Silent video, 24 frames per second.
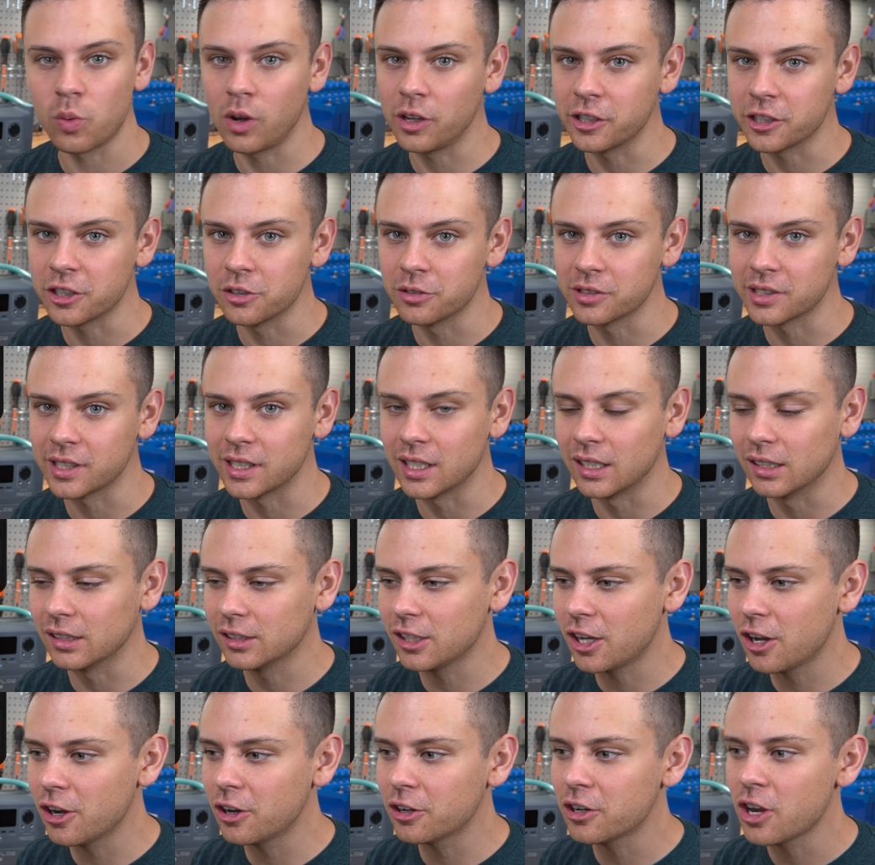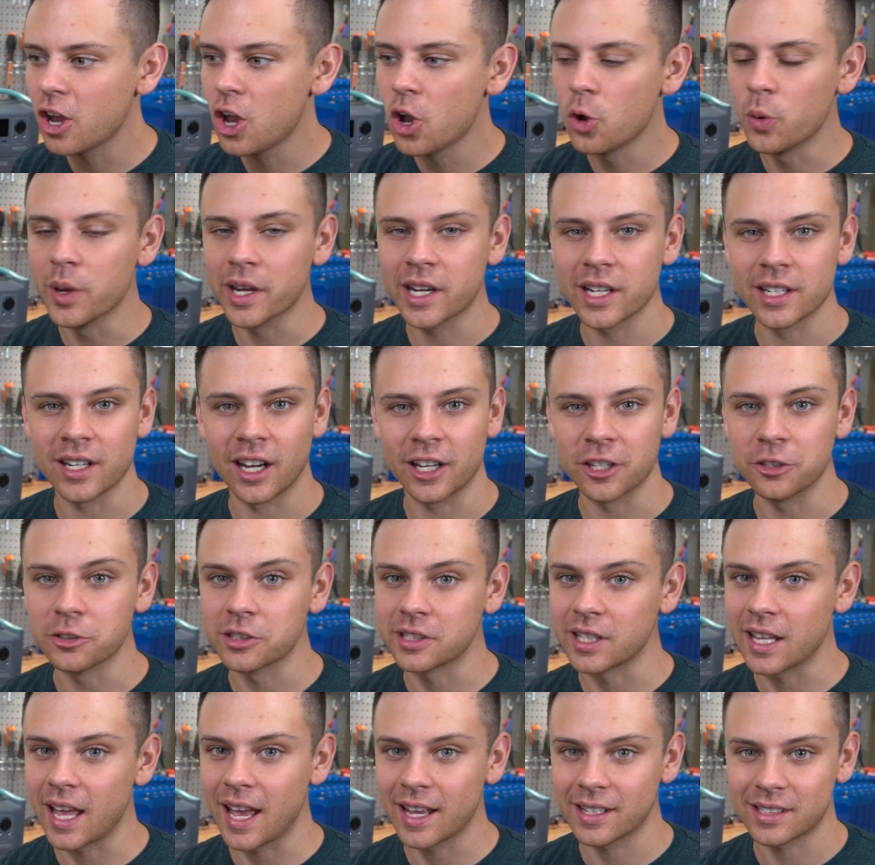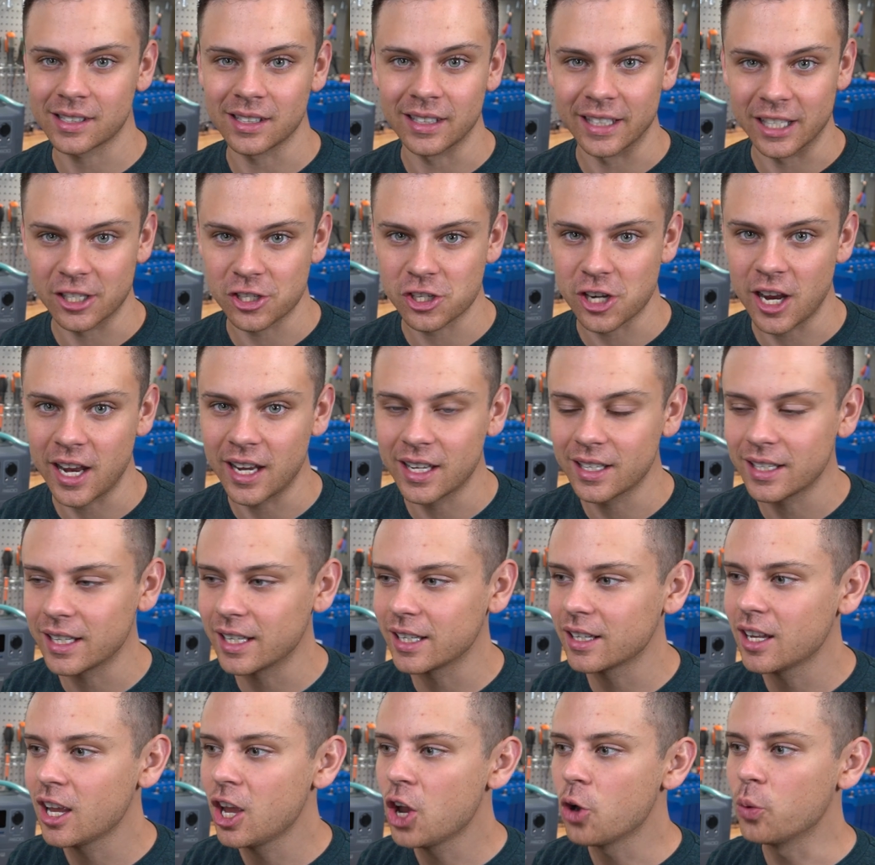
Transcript: while using a load, we could not use the X-Link chaining,